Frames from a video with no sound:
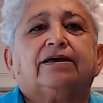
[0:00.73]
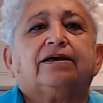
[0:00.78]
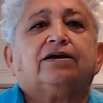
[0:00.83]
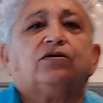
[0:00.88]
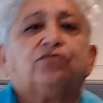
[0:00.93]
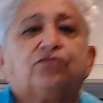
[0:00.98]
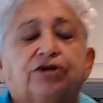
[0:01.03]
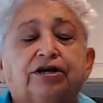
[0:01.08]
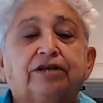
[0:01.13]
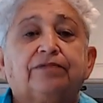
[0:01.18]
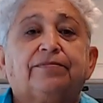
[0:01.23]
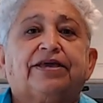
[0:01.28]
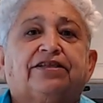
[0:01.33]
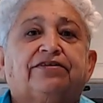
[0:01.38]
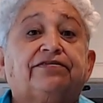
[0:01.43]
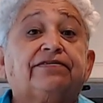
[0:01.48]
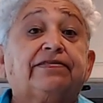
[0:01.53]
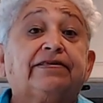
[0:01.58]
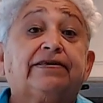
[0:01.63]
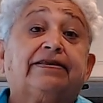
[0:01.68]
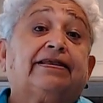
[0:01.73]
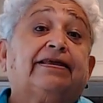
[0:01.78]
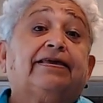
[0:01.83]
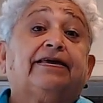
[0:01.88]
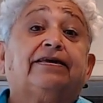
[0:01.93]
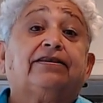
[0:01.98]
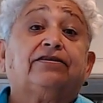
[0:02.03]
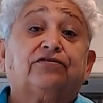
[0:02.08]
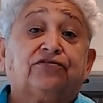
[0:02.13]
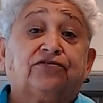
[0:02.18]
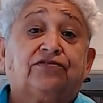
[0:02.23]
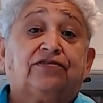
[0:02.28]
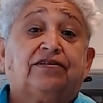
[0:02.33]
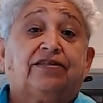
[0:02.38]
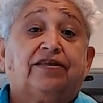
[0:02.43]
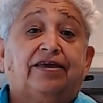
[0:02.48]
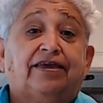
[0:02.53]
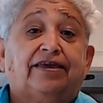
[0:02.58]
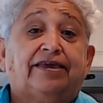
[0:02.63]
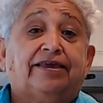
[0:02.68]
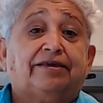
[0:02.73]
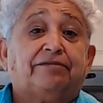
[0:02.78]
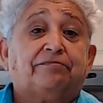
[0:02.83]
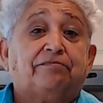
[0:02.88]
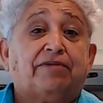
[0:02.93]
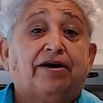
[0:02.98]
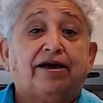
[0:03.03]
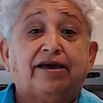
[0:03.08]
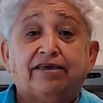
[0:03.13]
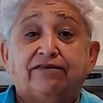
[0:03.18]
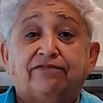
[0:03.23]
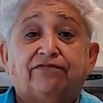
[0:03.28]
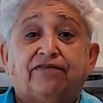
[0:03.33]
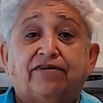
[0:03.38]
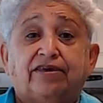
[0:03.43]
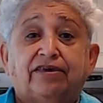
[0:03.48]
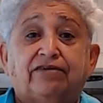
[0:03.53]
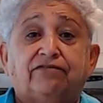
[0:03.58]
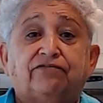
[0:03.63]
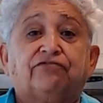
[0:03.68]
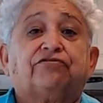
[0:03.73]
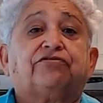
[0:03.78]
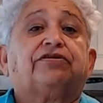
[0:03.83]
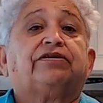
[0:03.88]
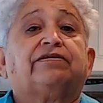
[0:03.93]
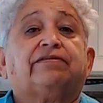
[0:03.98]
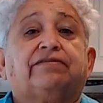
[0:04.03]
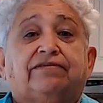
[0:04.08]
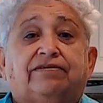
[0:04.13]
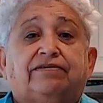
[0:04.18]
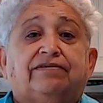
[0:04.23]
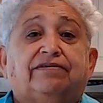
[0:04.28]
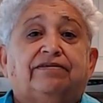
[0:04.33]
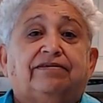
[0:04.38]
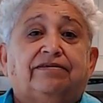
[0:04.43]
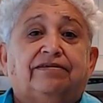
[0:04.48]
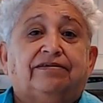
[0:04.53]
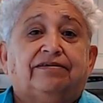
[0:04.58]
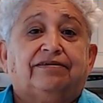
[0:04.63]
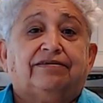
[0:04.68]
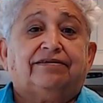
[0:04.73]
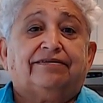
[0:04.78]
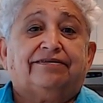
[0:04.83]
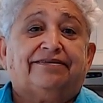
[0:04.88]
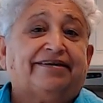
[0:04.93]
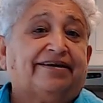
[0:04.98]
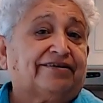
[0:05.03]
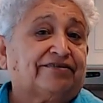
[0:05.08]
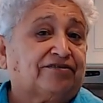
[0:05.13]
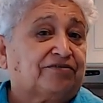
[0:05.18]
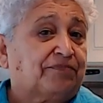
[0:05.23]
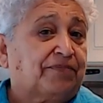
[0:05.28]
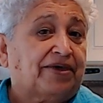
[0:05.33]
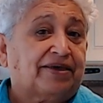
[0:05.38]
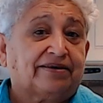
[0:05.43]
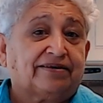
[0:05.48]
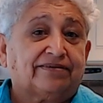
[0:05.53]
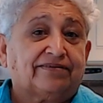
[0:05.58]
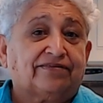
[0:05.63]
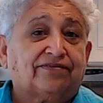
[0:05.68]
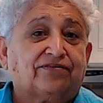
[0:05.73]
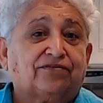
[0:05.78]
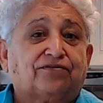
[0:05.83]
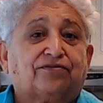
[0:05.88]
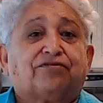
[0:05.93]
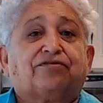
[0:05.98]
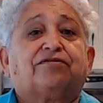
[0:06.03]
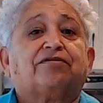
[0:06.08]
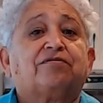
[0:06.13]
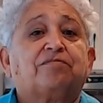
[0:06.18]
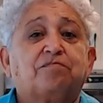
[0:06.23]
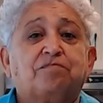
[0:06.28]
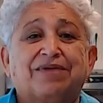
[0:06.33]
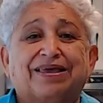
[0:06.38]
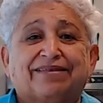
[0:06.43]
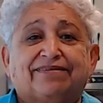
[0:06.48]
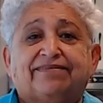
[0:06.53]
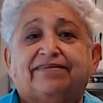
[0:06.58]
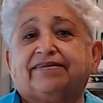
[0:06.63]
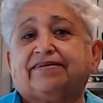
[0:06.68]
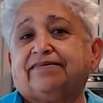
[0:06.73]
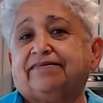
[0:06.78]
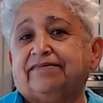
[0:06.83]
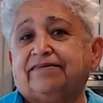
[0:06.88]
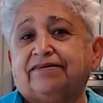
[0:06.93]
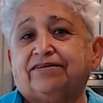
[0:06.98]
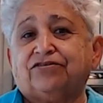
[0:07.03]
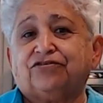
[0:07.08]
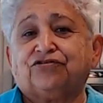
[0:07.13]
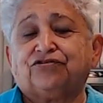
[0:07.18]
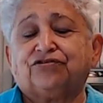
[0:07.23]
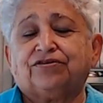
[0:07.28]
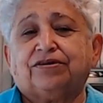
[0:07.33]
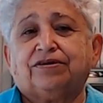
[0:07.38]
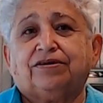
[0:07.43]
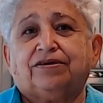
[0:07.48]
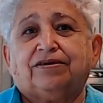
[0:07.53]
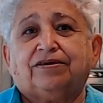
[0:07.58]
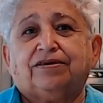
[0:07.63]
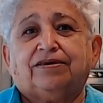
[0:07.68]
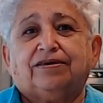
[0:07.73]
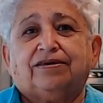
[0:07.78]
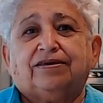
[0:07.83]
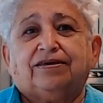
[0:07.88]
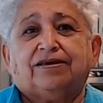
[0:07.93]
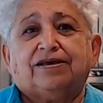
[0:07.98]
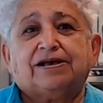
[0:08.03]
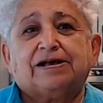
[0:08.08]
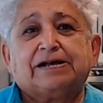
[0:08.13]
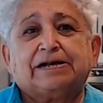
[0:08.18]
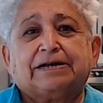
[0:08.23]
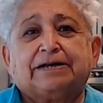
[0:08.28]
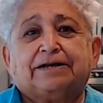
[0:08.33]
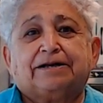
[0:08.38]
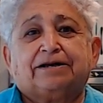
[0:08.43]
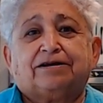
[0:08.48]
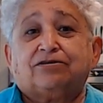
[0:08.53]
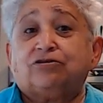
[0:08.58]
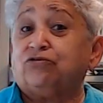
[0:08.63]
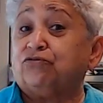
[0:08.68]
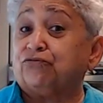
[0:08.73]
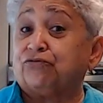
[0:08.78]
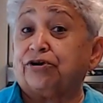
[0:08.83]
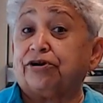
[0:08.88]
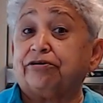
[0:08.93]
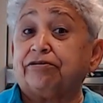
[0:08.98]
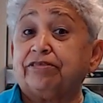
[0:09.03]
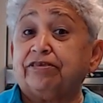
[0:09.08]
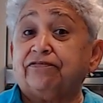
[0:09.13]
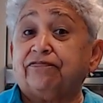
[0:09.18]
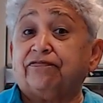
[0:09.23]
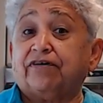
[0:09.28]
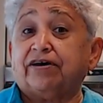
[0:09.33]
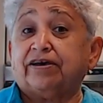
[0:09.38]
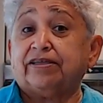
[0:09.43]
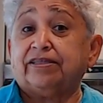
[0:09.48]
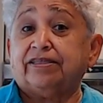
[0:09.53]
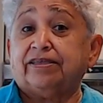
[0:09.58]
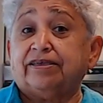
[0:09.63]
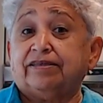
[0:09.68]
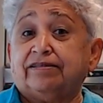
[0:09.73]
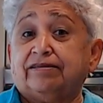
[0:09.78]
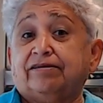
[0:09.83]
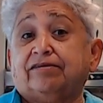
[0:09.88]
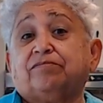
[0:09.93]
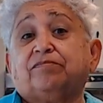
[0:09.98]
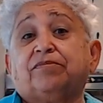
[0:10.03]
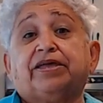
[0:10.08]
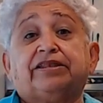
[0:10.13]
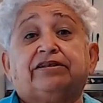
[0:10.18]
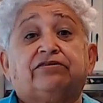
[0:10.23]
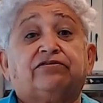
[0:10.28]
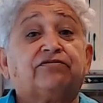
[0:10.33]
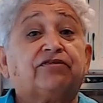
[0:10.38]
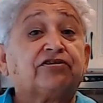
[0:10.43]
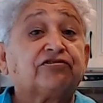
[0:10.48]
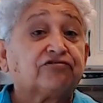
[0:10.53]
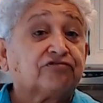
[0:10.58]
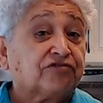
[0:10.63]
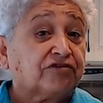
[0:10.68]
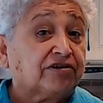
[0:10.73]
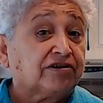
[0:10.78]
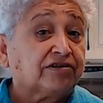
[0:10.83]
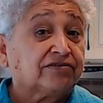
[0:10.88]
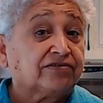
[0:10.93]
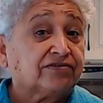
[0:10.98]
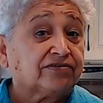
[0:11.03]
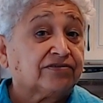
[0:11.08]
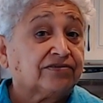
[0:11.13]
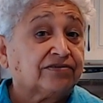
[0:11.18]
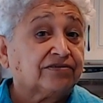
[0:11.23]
We're going to make chili rellenos today, my favorite Tex-Mex or Mexican dish. You rarely find it made in restaurants